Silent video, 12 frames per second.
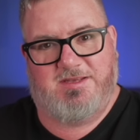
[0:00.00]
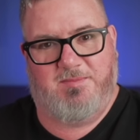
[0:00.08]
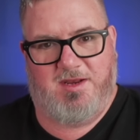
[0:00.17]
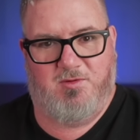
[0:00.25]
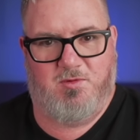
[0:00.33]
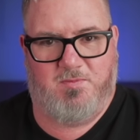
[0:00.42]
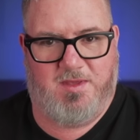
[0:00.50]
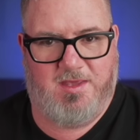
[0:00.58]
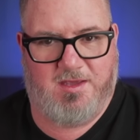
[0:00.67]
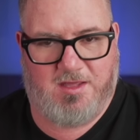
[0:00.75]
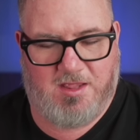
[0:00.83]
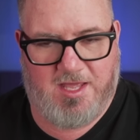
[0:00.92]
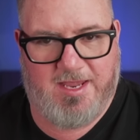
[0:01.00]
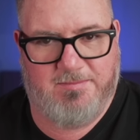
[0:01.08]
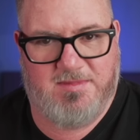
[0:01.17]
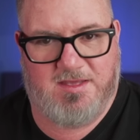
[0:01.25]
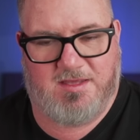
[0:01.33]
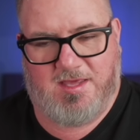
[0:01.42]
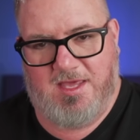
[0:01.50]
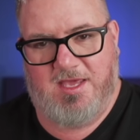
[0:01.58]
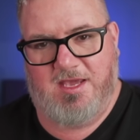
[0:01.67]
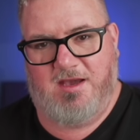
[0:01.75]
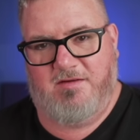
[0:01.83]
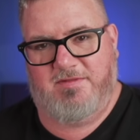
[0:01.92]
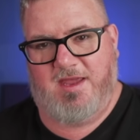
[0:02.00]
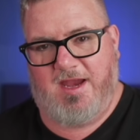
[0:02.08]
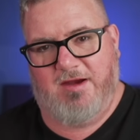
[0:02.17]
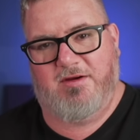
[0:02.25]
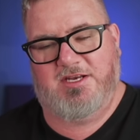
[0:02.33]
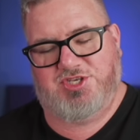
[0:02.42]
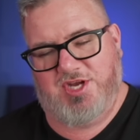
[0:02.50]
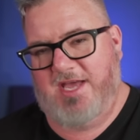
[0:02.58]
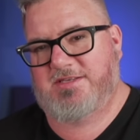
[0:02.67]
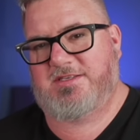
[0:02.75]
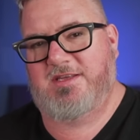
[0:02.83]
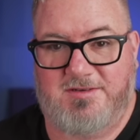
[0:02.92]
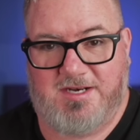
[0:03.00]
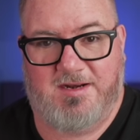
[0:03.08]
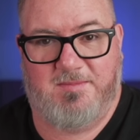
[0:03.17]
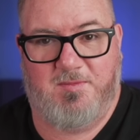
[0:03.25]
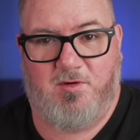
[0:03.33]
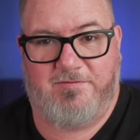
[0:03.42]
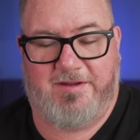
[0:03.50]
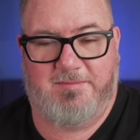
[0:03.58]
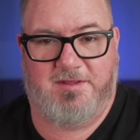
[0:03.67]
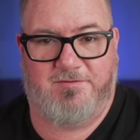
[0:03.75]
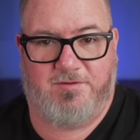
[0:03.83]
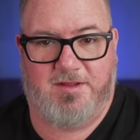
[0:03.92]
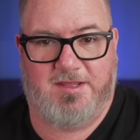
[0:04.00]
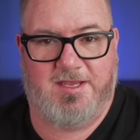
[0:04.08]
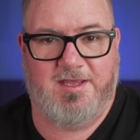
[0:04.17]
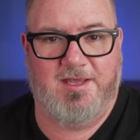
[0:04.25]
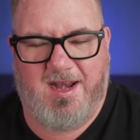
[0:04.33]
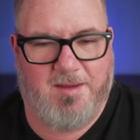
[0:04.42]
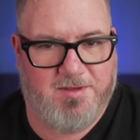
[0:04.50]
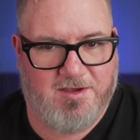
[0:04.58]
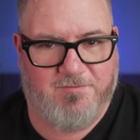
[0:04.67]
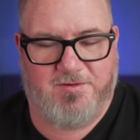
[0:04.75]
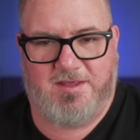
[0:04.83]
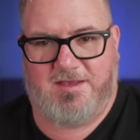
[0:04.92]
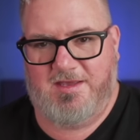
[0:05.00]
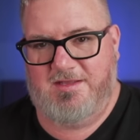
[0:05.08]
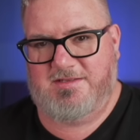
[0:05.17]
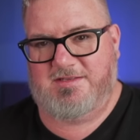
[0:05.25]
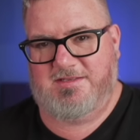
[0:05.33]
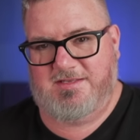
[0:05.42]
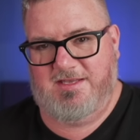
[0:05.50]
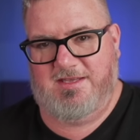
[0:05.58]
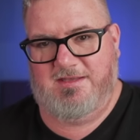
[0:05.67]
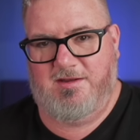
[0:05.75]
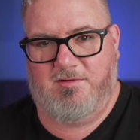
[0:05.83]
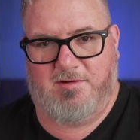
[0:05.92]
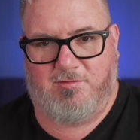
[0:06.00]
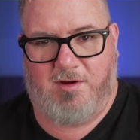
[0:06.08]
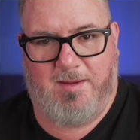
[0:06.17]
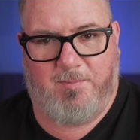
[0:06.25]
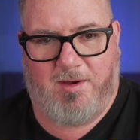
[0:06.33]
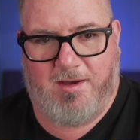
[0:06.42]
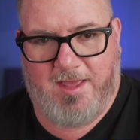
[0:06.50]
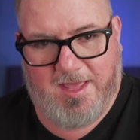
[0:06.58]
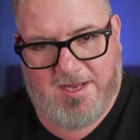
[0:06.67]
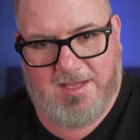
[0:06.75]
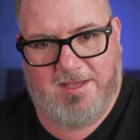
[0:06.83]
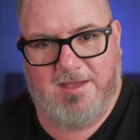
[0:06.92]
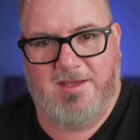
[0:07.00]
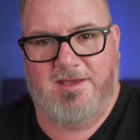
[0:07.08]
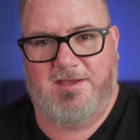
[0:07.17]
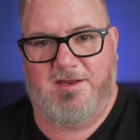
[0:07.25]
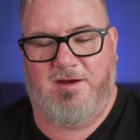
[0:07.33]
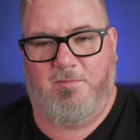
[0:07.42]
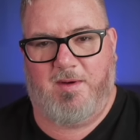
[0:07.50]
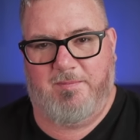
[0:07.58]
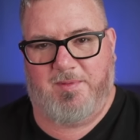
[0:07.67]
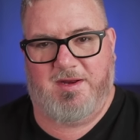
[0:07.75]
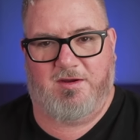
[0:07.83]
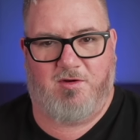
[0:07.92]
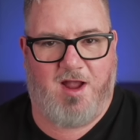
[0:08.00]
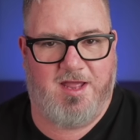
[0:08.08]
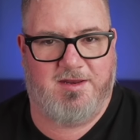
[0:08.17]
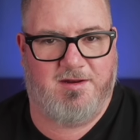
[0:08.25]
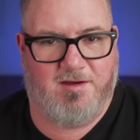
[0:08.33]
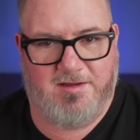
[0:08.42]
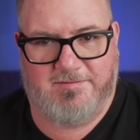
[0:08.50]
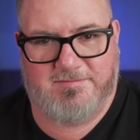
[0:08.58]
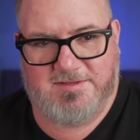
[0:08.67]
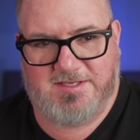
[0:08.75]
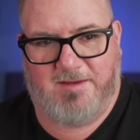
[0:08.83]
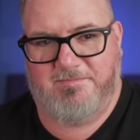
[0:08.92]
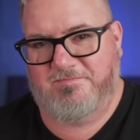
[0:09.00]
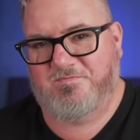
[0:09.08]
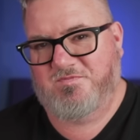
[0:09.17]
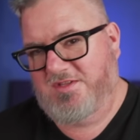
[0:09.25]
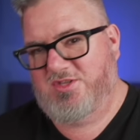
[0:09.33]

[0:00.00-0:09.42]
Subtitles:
somebody would be claimed the king of the hairy chest. They're trying to be more family-friendly. Might not be good for the kids to see, you know, Grandpa Eddie, you know, bumping and grinding on some